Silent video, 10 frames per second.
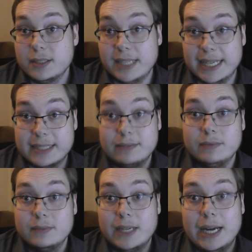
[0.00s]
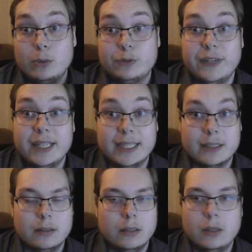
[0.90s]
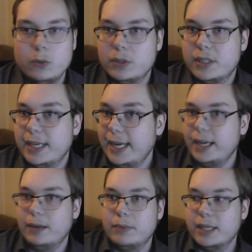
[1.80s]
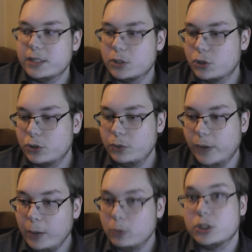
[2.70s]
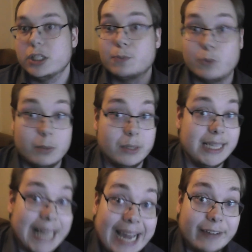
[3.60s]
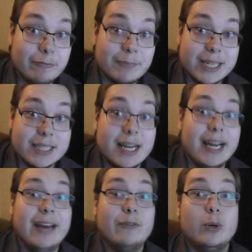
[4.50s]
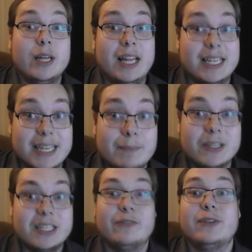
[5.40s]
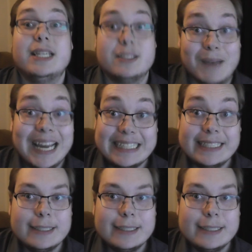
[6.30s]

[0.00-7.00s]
that I would feel like, oh damn, that's true, I would just probably laugh, because I have realized that myself years back.